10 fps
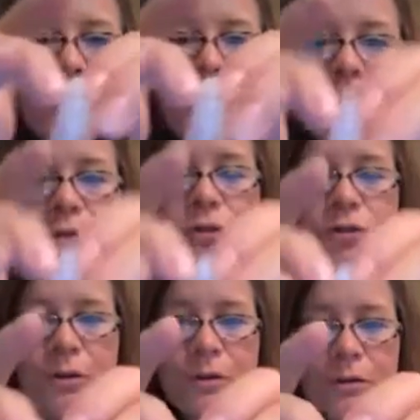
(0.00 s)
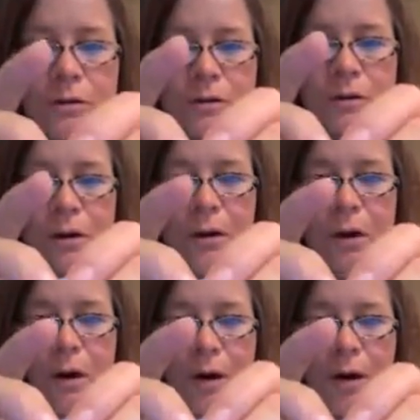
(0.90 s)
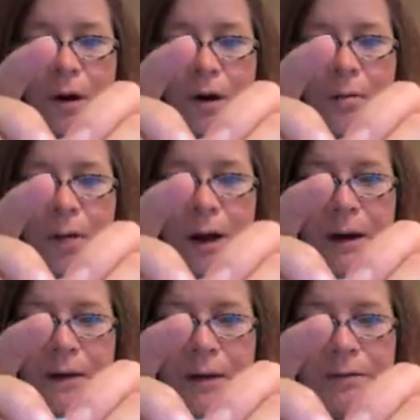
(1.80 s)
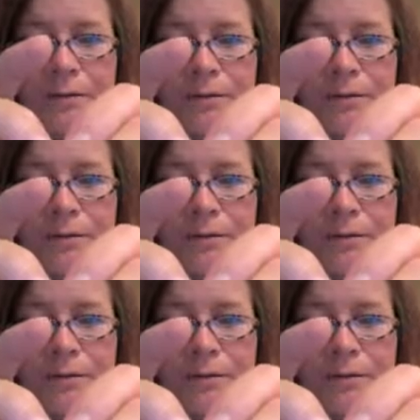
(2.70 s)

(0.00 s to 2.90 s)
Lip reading: the juice automatically